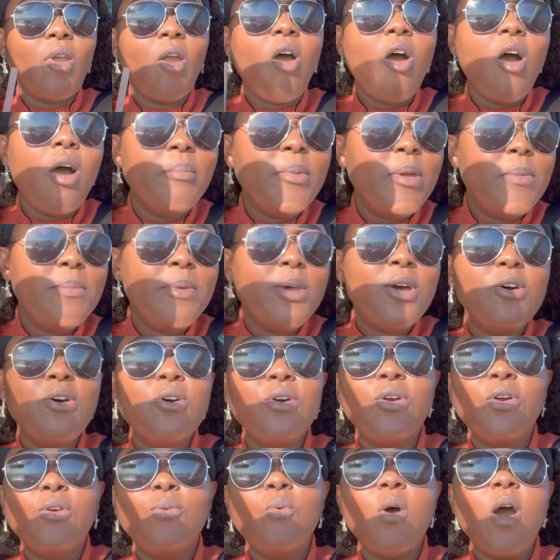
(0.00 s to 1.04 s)
almond
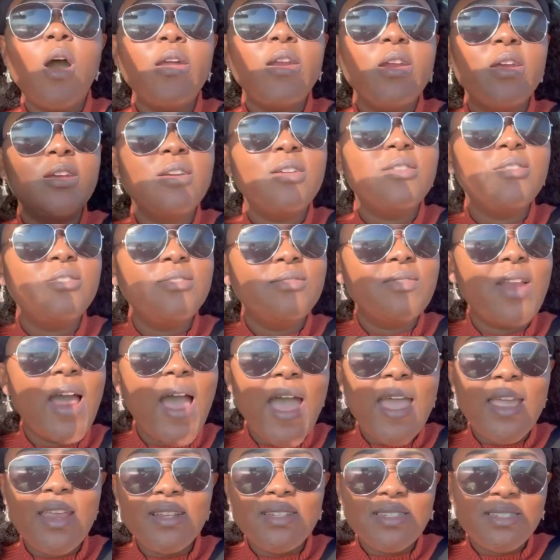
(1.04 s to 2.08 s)
milk or water,
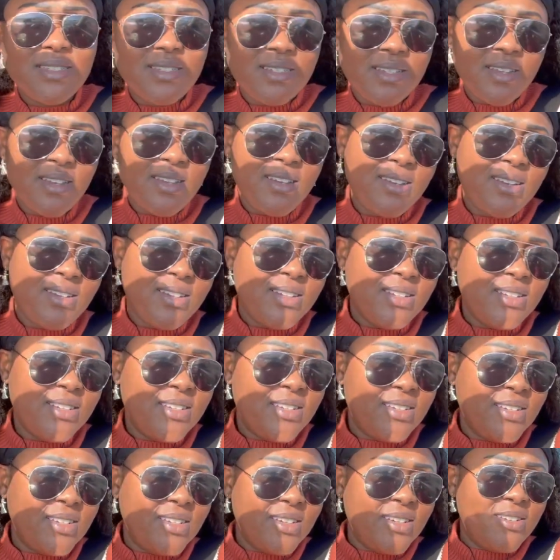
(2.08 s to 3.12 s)
ice,
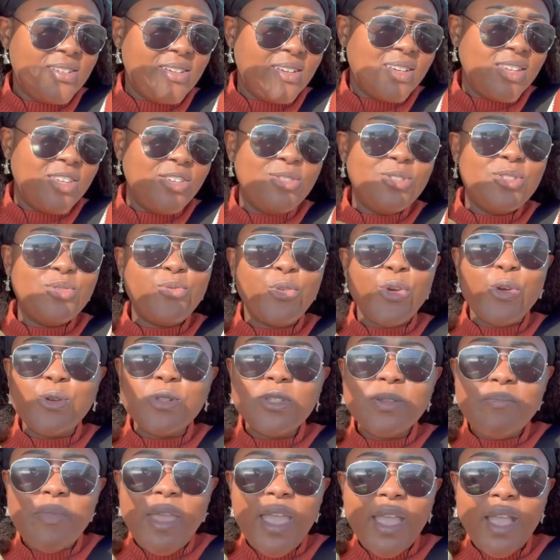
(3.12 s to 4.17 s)
use
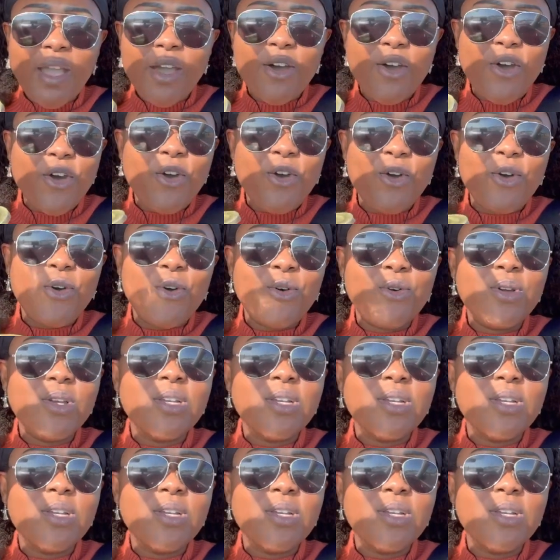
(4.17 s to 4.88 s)
frozen mango,